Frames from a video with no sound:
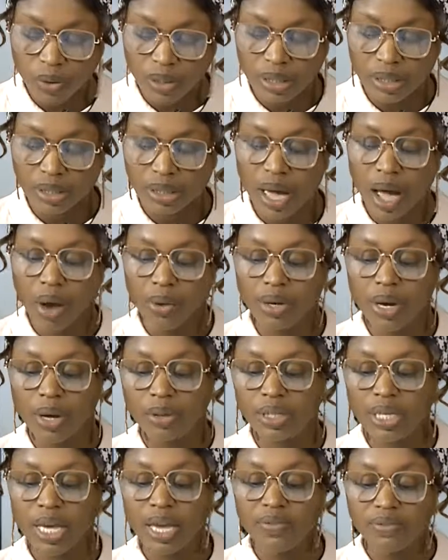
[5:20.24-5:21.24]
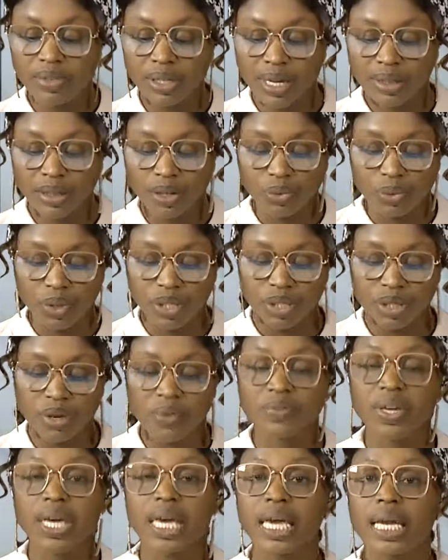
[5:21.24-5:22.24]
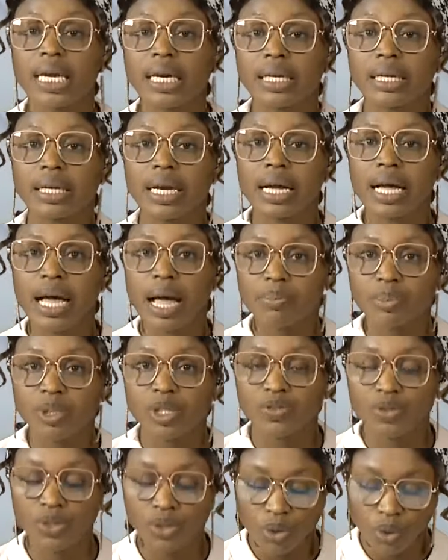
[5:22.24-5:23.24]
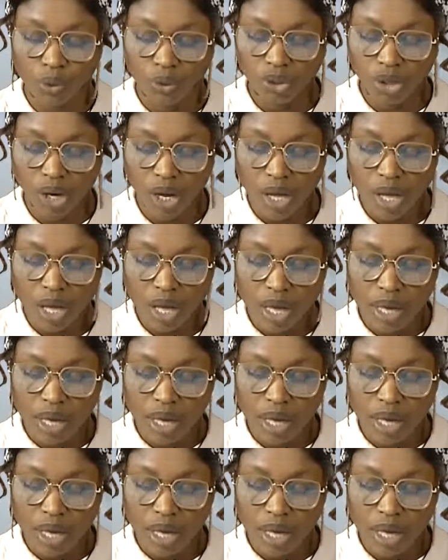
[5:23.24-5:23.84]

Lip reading: is carried out even at the risk of killing a captive soldier.